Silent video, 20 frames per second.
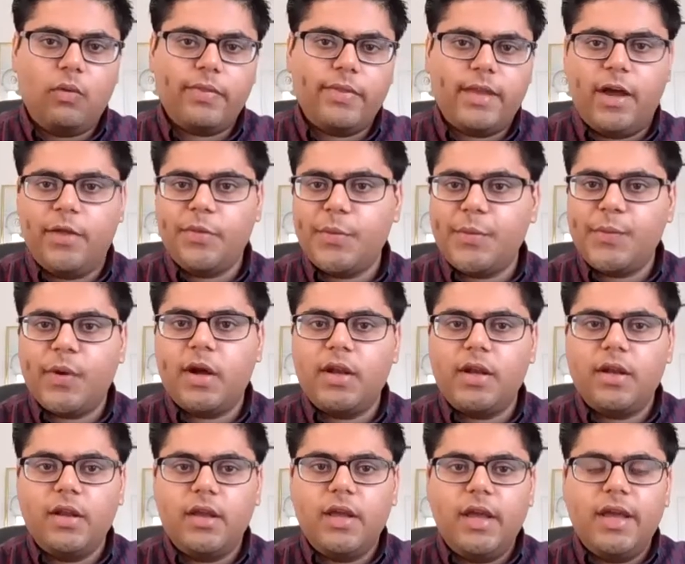the other
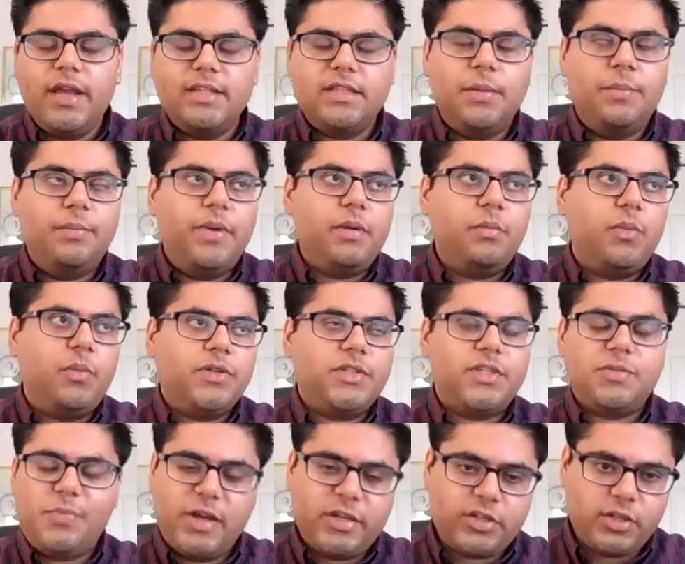one is a bit more
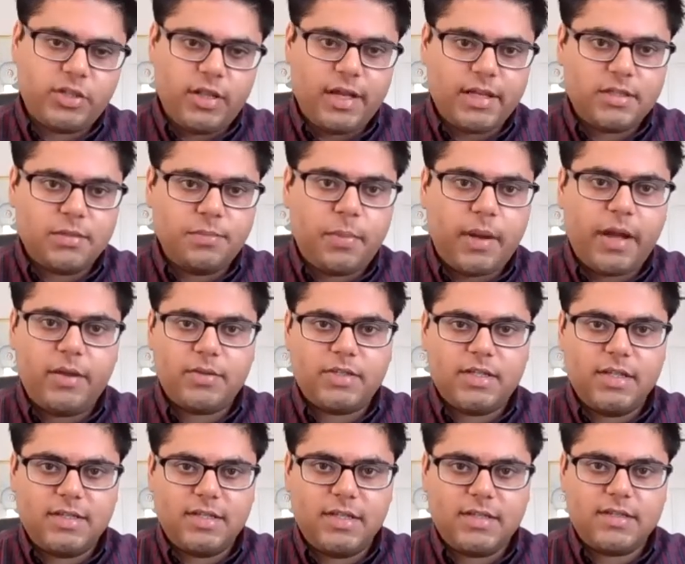specialized,
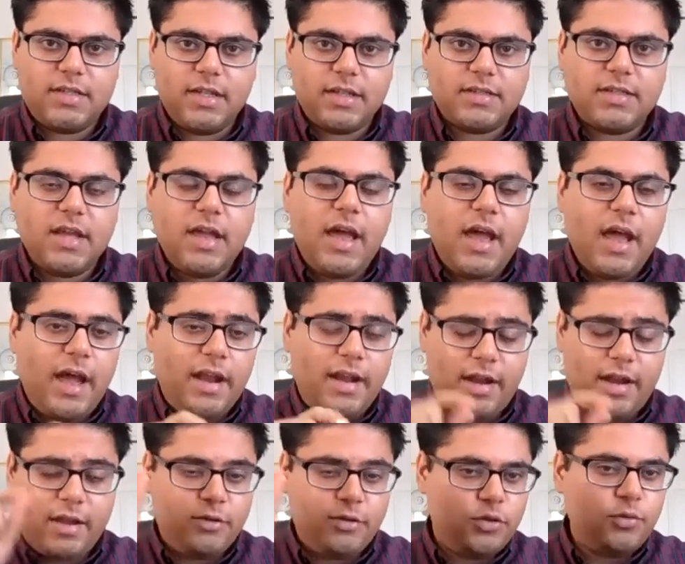biostatistics.
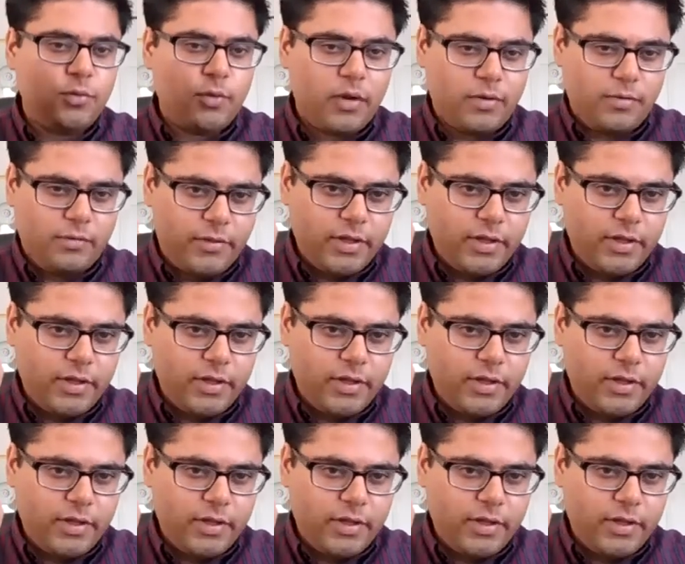And I do want to